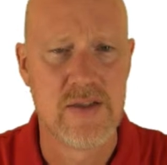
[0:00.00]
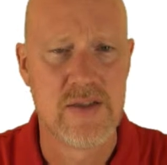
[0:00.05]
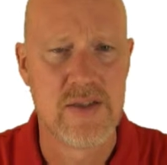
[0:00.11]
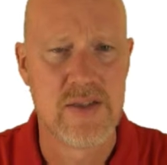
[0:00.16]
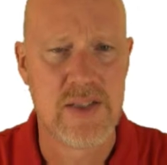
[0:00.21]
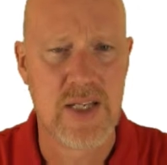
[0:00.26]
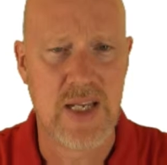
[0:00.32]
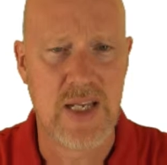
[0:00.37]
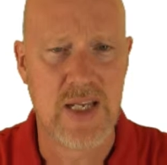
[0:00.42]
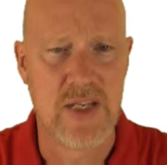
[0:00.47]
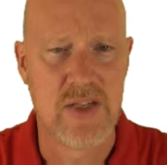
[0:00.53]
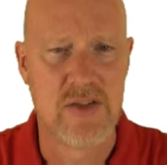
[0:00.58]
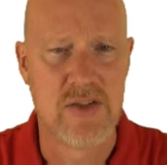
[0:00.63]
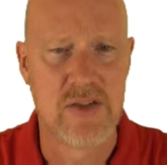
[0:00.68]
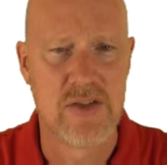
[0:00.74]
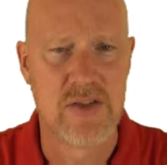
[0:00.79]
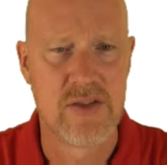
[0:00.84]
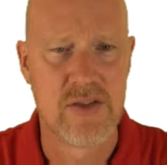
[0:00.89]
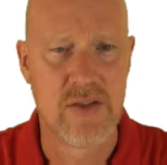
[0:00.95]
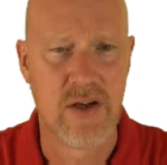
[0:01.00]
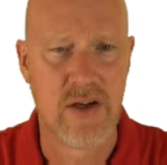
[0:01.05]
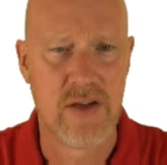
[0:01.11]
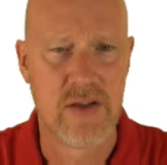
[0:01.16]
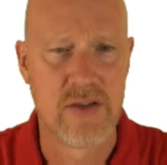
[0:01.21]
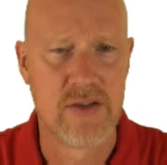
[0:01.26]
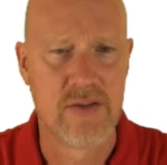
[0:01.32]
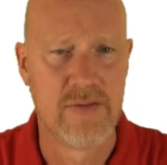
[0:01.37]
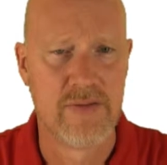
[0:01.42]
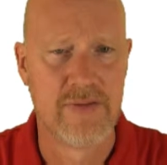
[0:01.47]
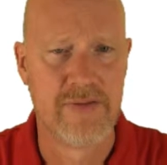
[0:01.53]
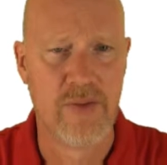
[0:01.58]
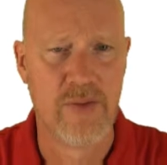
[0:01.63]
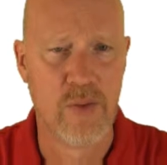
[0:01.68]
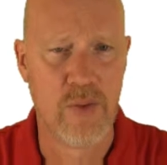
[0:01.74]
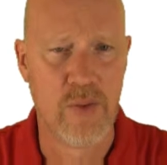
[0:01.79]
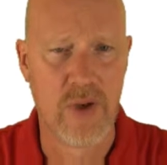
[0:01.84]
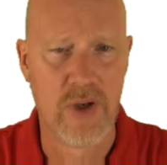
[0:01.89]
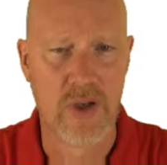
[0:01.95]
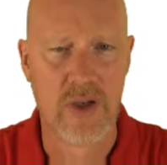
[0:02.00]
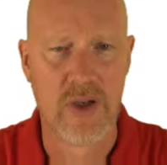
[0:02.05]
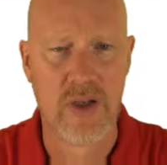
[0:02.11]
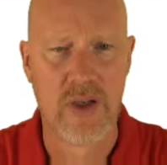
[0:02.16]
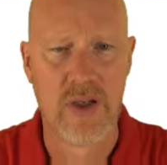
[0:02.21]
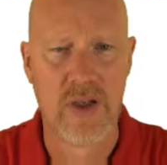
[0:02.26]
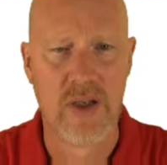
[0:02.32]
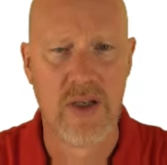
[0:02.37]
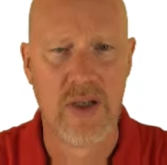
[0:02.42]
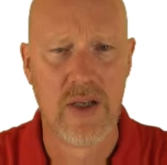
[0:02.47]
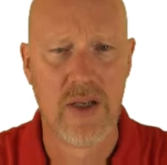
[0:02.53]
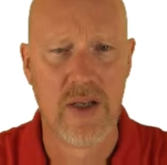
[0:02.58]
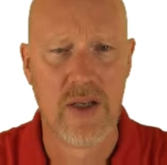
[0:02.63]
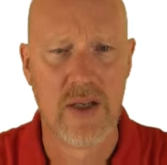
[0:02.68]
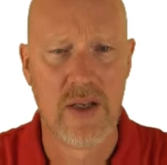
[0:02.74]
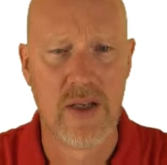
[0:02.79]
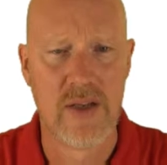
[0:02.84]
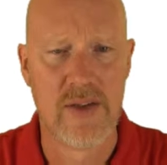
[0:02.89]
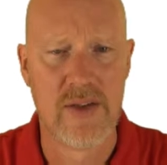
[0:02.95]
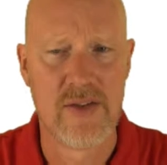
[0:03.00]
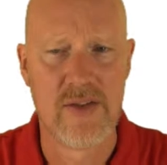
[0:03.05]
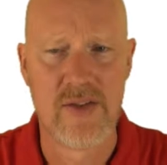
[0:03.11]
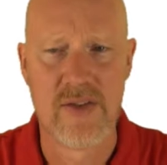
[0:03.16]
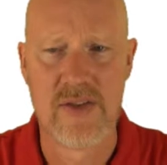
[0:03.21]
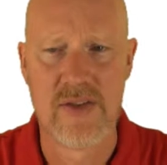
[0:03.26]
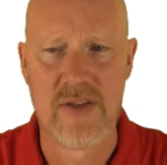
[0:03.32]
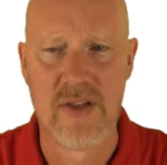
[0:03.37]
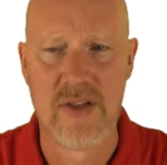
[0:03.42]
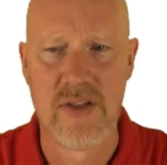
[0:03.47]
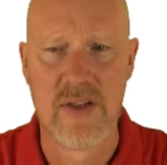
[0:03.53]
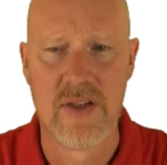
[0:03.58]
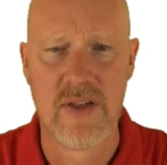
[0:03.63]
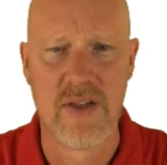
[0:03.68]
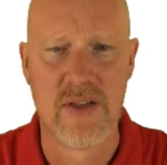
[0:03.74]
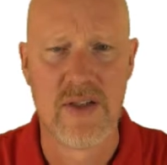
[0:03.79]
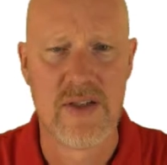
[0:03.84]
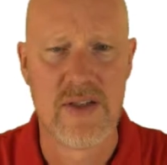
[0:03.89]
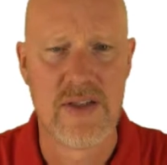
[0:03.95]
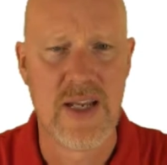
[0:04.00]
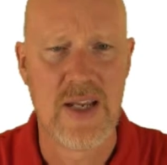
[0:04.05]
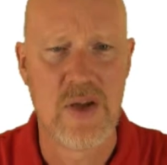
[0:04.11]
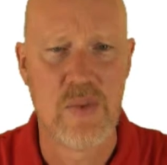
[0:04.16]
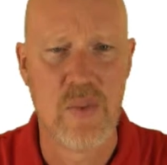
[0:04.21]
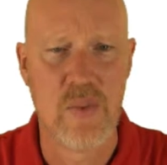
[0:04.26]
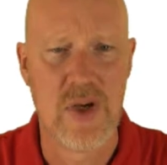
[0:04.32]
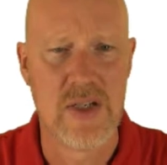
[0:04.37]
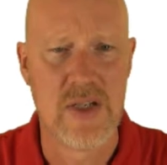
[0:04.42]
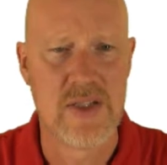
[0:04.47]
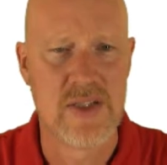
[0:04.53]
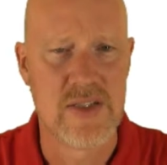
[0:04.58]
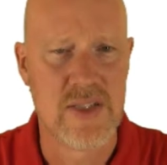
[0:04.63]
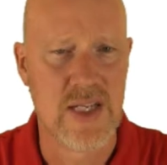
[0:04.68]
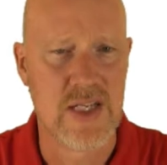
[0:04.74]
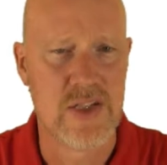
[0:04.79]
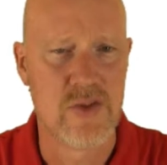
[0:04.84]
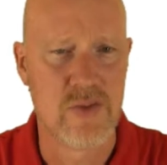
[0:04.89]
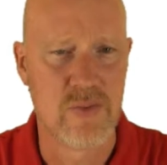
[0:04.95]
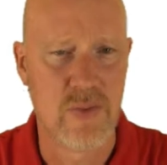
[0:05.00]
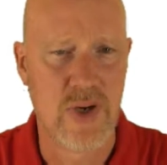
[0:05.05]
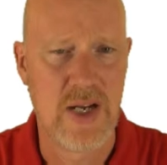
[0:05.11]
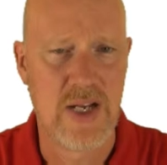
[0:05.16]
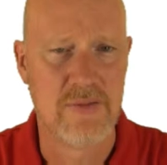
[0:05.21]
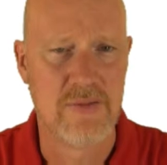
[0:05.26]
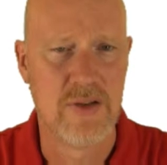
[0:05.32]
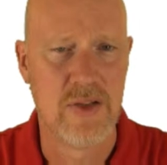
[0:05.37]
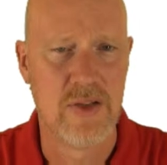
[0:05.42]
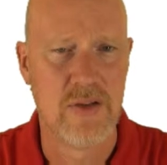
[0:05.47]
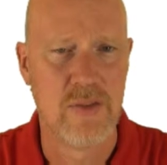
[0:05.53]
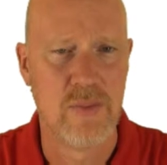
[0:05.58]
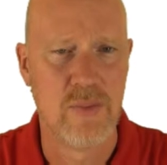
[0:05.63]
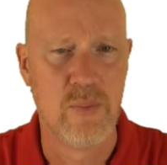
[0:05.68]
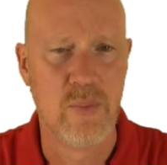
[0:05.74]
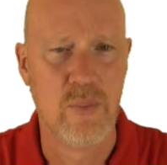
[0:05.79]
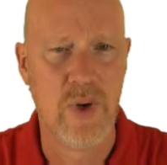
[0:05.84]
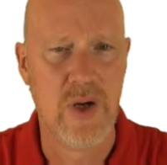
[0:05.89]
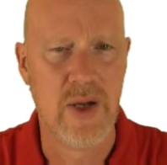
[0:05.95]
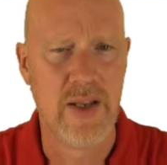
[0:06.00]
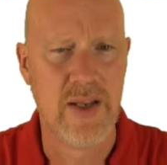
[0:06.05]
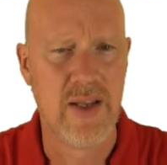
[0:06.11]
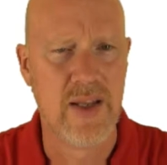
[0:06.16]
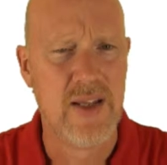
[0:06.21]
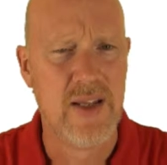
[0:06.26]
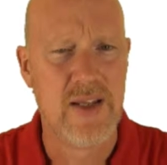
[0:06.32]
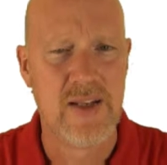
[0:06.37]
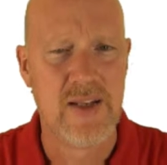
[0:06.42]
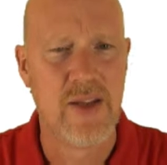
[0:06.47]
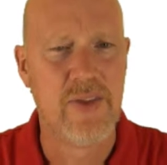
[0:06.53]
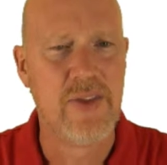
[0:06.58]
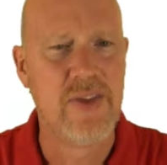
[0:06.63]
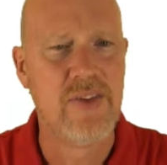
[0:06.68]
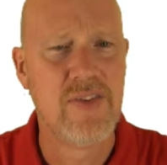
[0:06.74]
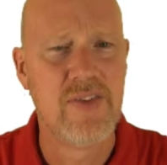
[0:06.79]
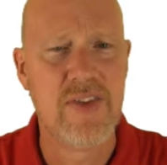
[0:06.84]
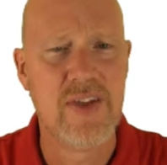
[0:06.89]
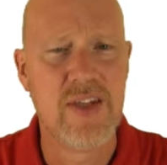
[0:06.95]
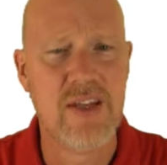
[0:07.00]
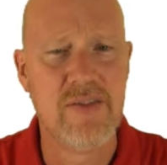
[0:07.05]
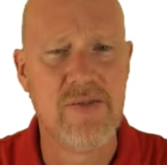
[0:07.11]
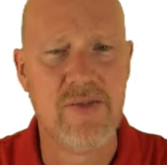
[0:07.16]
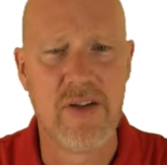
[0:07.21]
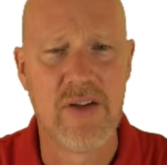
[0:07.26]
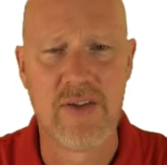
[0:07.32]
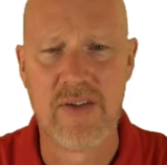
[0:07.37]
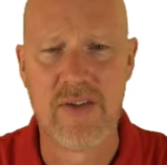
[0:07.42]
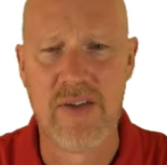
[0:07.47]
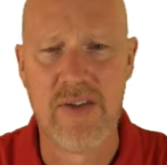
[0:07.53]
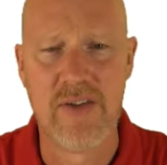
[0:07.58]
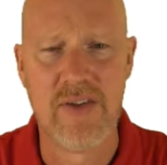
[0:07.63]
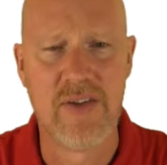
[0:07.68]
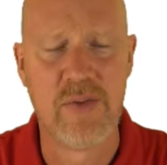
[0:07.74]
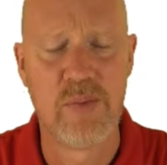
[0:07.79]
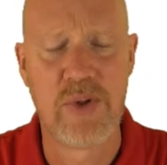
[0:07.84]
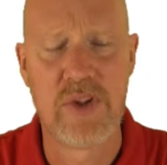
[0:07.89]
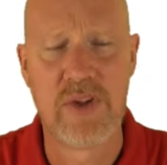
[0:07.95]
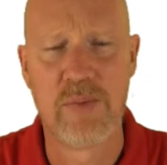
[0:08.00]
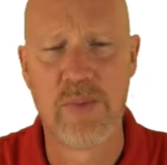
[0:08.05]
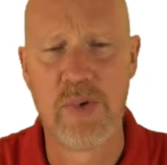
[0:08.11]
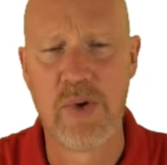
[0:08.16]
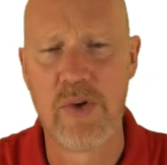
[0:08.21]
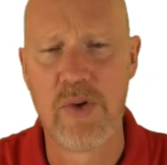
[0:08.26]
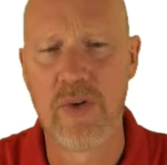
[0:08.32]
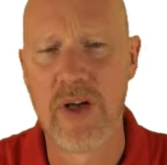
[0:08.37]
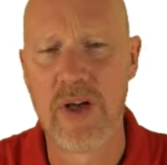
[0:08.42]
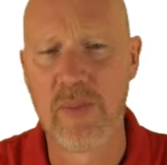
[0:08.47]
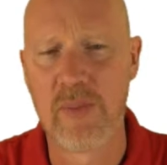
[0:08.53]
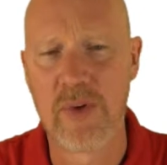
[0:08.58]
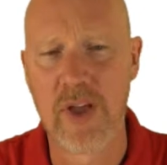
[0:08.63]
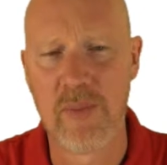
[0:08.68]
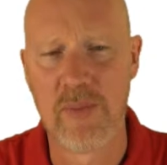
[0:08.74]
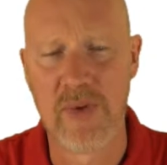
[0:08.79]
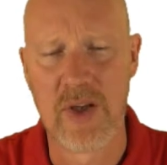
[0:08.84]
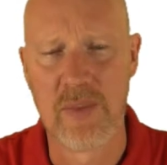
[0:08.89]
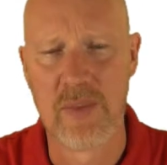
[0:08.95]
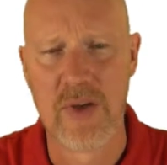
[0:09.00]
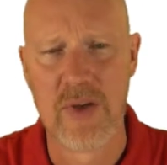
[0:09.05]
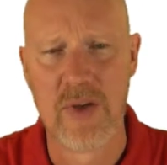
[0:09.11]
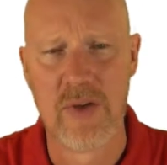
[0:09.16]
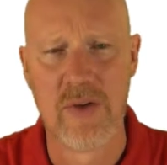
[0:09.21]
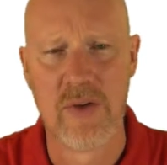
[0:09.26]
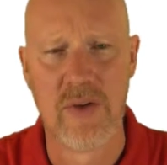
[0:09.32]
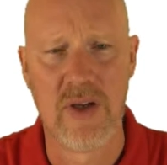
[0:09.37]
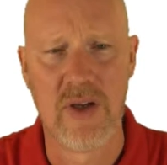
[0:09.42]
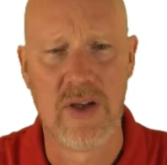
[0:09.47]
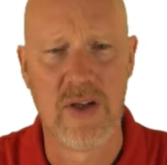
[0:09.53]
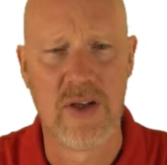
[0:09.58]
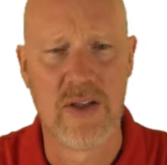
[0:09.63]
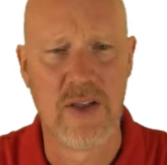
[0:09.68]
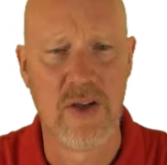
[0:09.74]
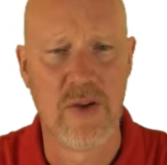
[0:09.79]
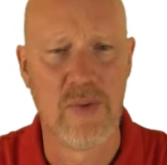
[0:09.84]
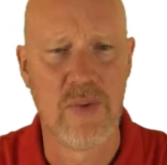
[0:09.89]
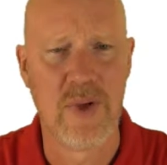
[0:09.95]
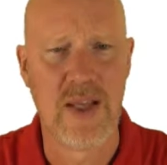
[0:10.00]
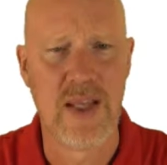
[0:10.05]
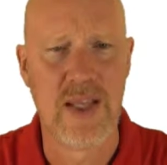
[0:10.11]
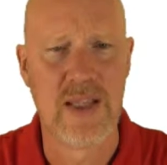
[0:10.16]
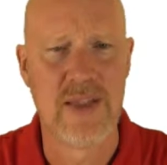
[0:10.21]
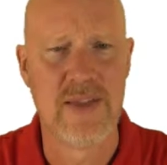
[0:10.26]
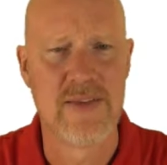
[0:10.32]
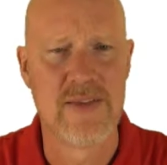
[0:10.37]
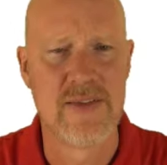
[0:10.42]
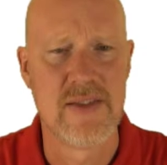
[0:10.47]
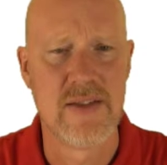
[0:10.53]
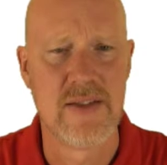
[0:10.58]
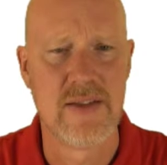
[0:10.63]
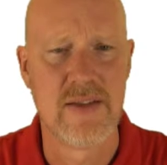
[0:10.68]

stage start 4, and this is day 1, stage arrival 1. Now this is the default. This is what the program comes up, as